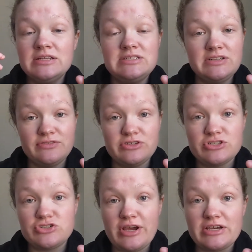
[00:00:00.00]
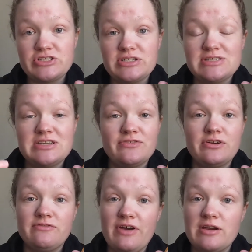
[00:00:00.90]
different distractions,
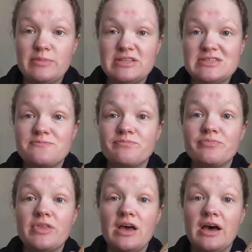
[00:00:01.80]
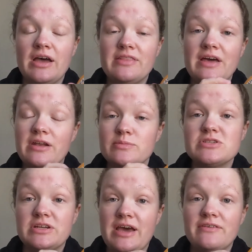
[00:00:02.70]
different environments, that number is
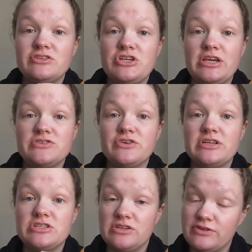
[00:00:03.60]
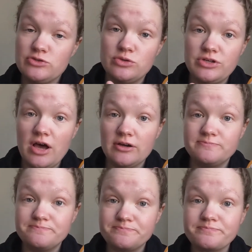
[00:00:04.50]
going to have to change for each individual dog.
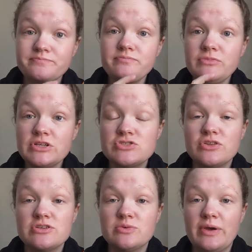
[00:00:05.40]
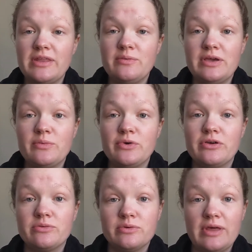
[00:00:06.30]
So there's a way that we can work
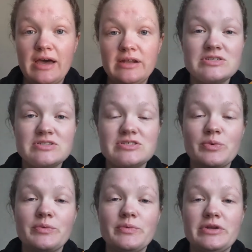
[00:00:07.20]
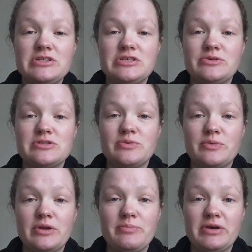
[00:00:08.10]
through that. So what we want to do is we
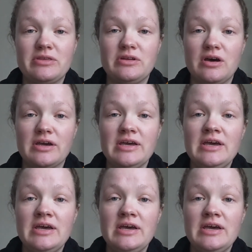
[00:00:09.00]
want to pick the dog